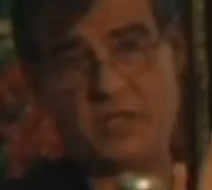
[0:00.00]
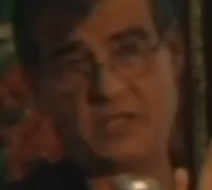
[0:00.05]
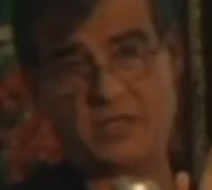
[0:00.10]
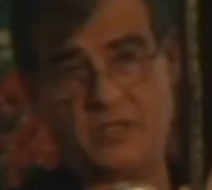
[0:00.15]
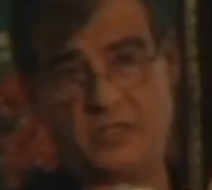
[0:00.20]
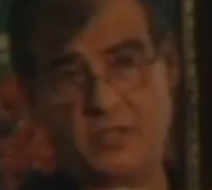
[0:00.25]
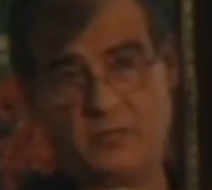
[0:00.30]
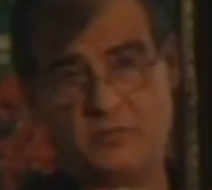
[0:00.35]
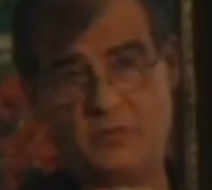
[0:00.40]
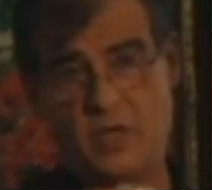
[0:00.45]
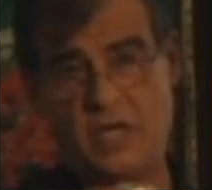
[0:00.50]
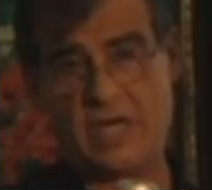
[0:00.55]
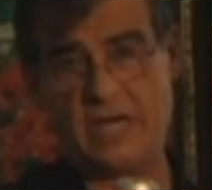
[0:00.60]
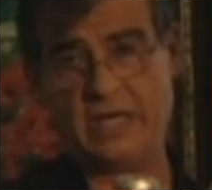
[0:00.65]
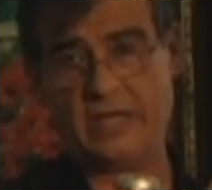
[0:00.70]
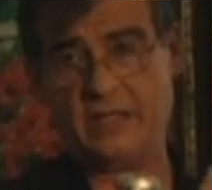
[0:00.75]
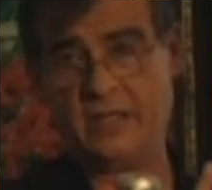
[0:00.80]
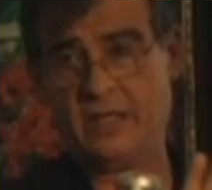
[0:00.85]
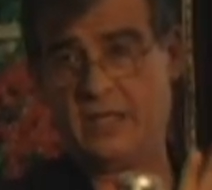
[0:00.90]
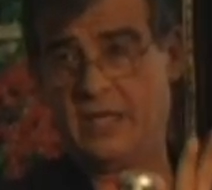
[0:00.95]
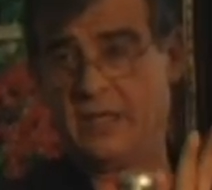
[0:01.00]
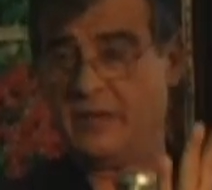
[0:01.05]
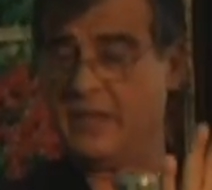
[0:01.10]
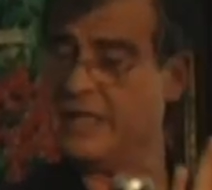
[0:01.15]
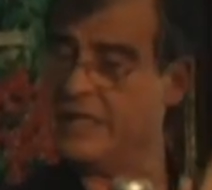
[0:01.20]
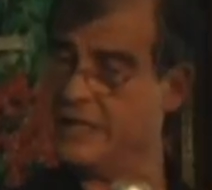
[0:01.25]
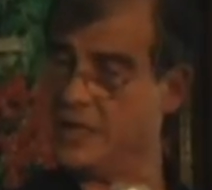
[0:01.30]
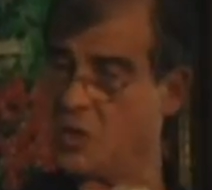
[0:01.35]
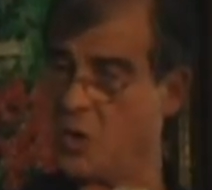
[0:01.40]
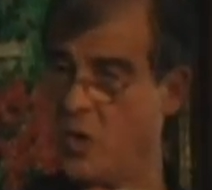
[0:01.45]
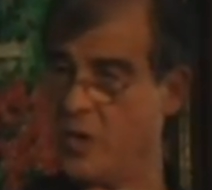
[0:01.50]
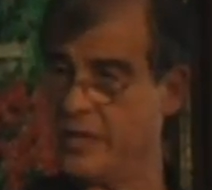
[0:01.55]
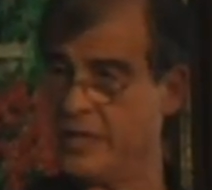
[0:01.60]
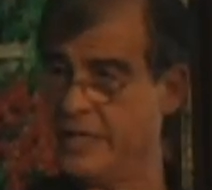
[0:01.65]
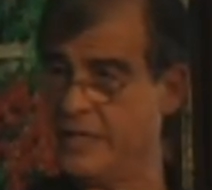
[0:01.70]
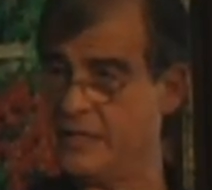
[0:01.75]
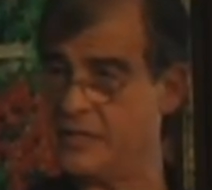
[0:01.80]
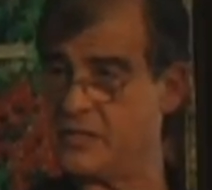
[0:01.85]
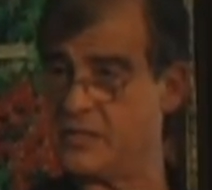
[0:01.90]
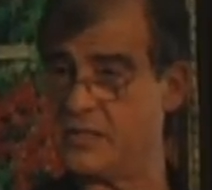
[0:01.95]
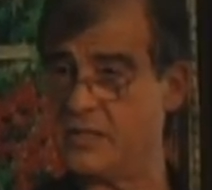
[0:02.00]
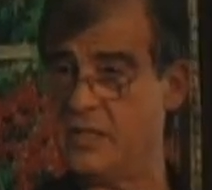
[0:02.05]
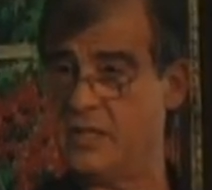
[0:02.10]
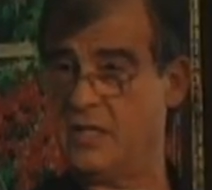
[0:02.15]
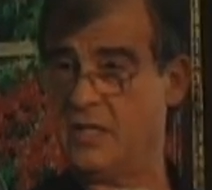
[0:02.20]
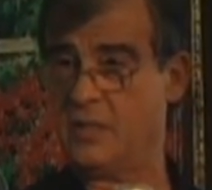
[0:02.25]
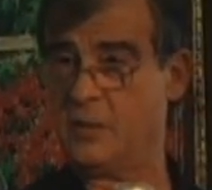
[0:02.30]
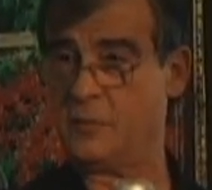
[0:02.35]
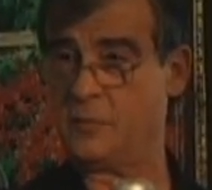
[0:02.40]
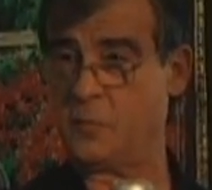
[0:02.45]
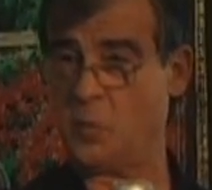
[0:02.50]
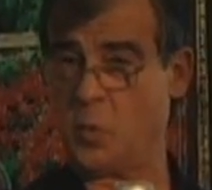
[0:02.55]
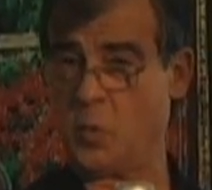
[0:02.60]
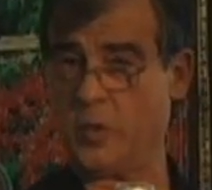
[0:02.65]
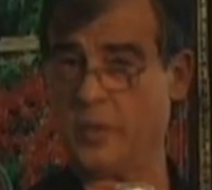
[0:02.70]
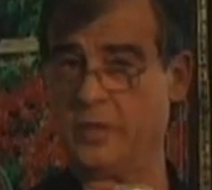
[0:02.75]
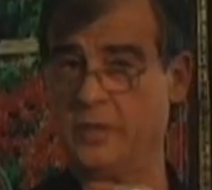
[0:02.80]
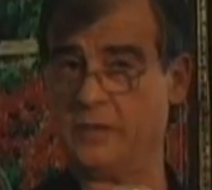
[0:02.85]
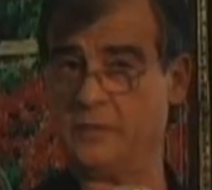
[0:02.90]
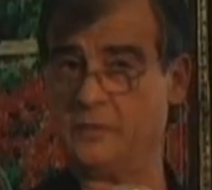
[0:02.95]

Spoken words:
of the divine that incarnates for